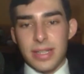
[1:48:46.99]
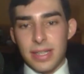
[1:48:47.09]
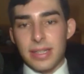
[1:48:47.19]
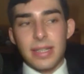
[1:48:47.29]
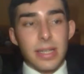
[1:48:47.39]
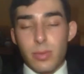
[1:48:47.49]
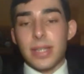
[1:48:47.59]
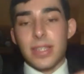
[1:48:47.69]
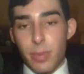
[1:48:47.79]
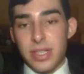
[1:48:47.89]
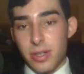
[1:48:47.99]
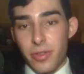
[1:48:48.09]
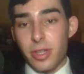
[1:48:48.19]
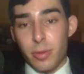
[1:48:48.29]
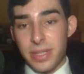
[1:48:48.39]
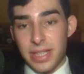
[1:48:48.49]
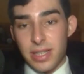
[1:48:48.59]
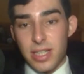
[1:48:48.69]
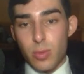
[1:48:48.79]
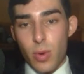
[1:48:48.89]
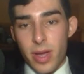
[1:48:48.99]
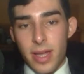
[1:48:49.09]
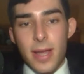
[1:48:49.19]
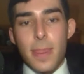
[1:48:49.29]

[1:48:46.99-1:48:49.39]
that relative prices are determined in this way.